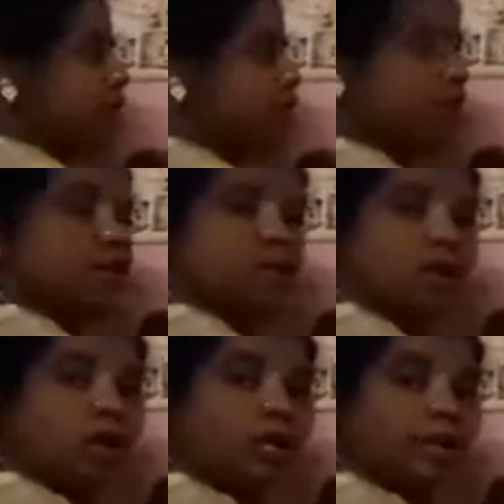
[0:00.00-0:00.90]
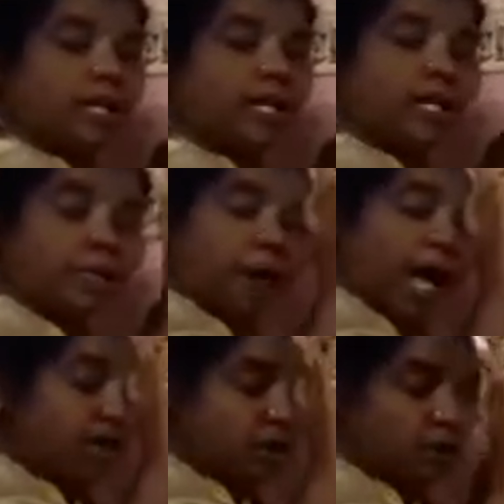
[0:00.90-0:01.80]
So automatically the
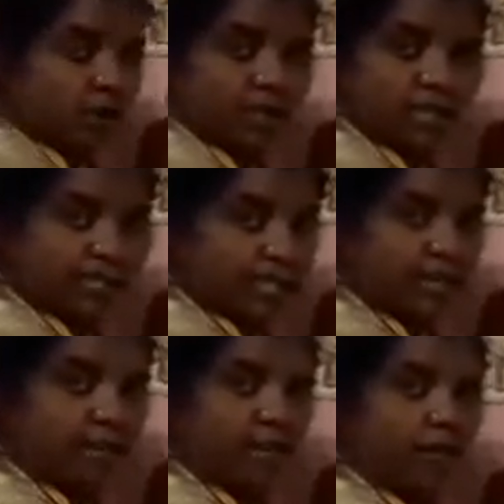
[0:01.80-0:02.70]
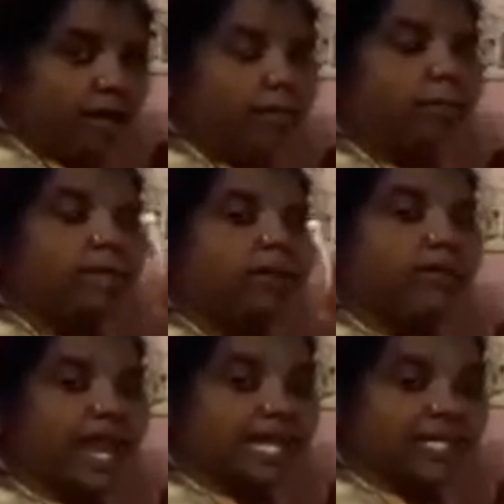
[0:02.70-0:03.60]
mass should be the same one, but the
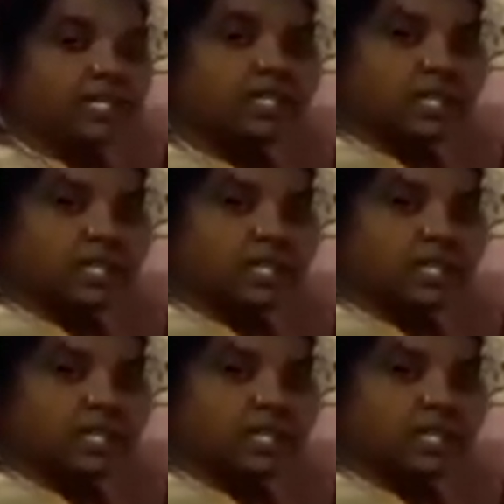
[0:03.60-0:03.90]
velocity, the